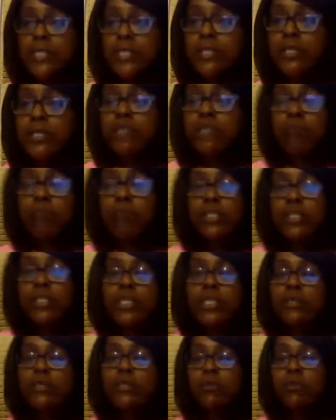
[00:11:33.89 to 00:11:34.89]
They're trusting
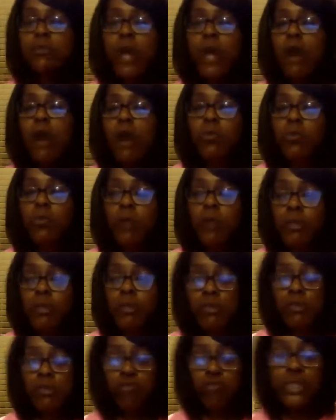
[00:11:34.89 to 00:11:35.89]
the groundwork.
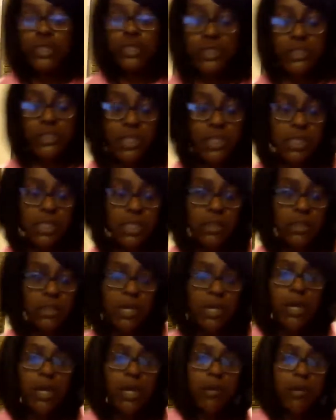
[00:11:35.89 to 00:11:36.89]
They're trusting
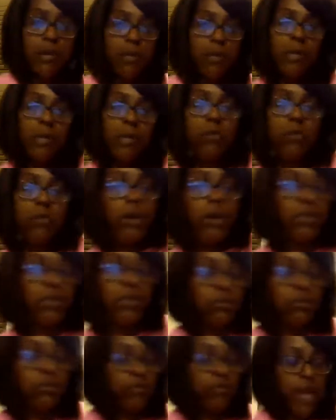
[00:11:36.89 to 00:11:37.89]
me working
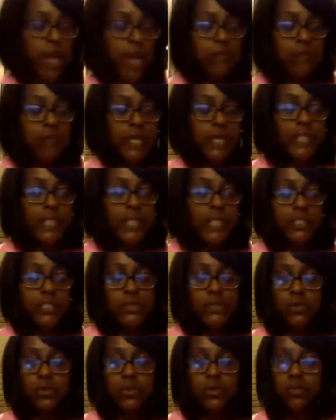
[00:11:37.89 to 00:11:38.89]
through the foundation
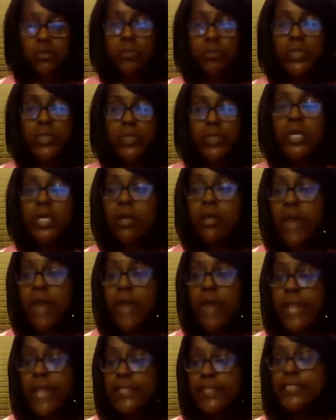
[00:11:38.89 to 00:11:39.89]
to be here
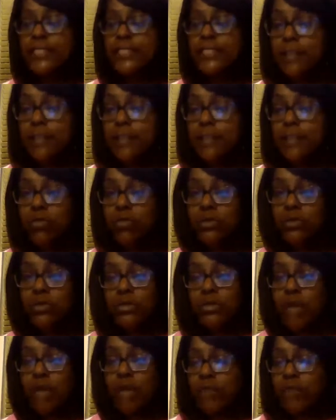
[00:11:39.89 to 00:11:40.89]
at this level. So
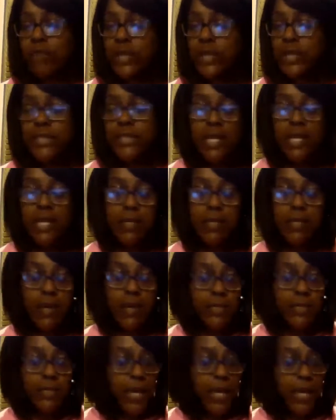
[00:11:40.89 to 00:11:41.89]
I'm very excited about
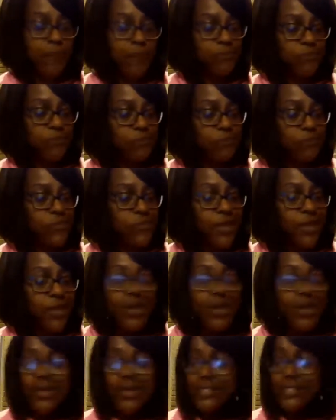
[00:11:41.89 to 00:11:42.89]
that.
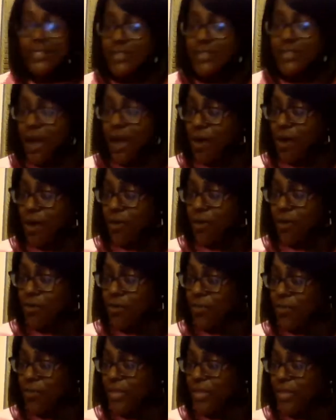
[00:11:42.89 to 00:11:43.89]

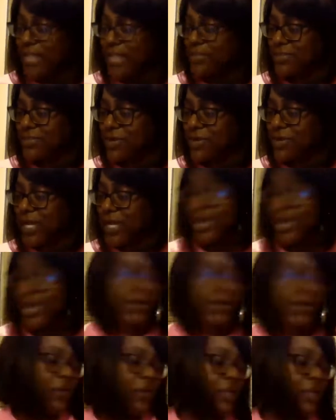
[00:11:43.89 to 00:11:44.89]
So let's go ahead and
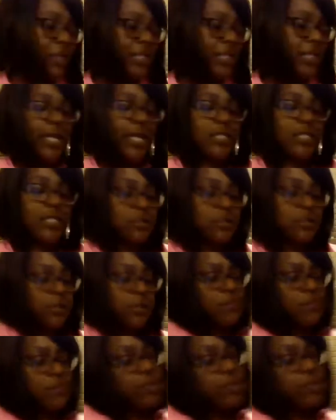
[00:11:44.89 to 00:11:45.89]
get ready to get into the
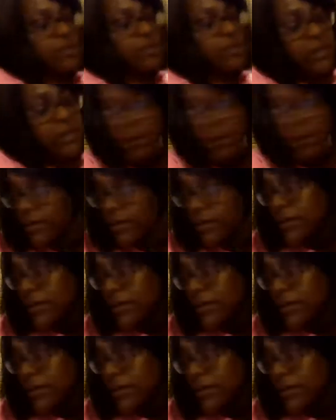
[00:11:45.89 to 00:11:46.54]
book.